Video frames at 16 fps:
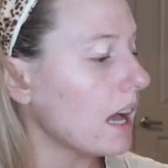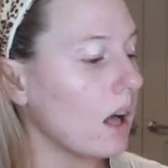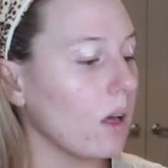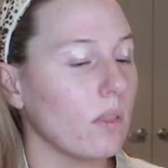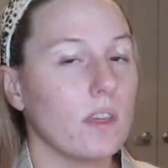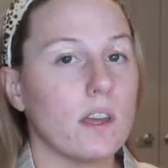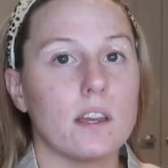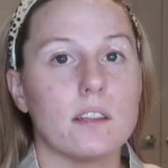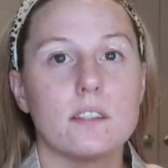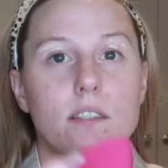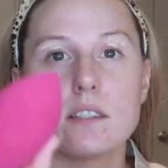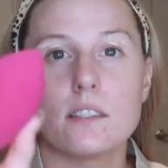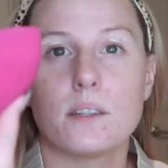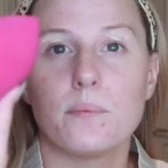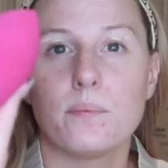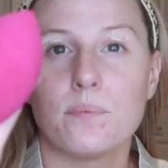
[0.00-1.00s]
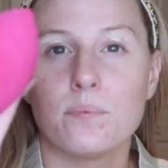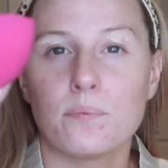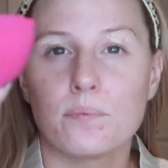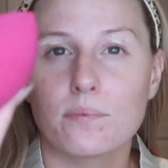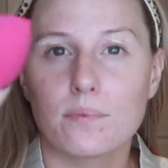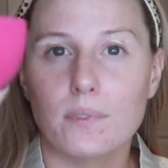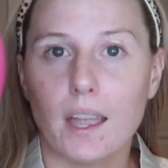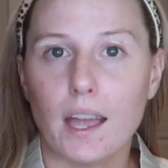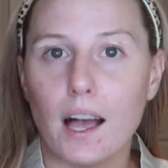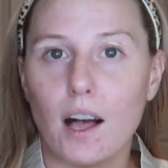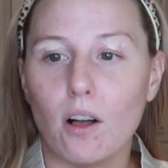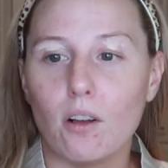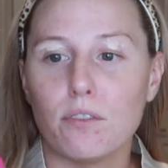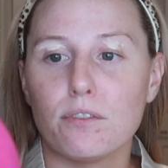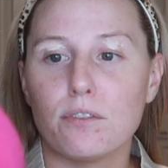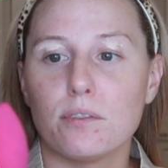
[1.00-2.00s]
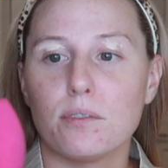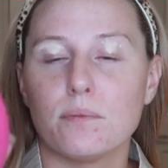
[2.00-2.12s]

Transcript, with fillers: how this e.l.f.